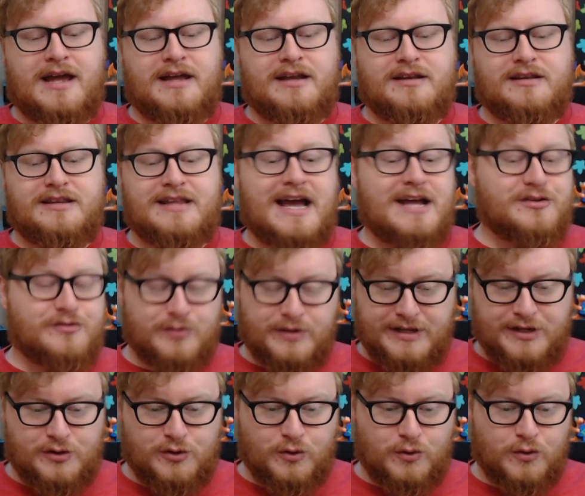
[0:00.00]
that's
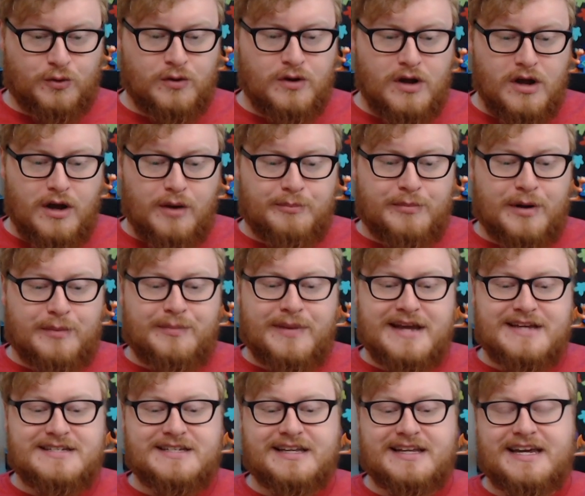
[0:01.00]
really cool. But
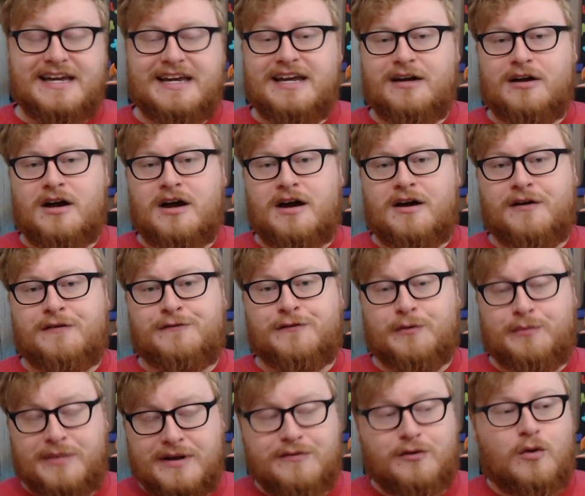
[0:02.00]
basically, for
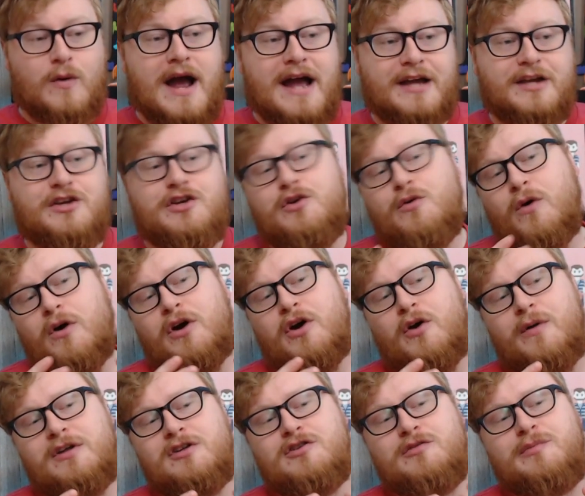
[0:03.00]
Bivouac, you are
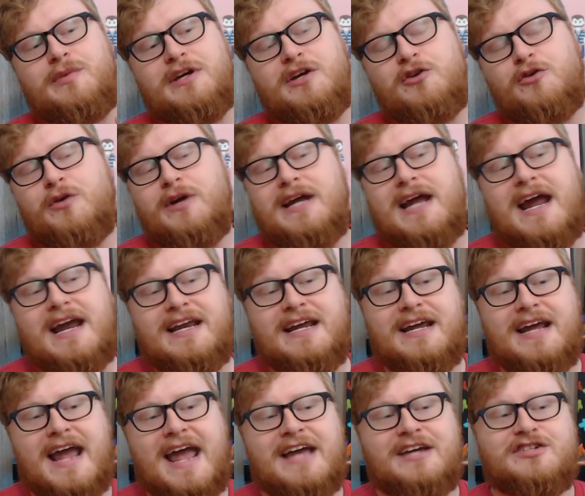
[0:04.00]
going to be
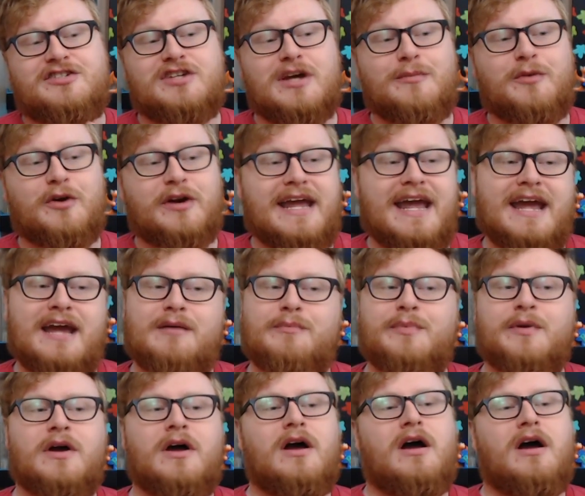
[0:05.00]
creating a summer camp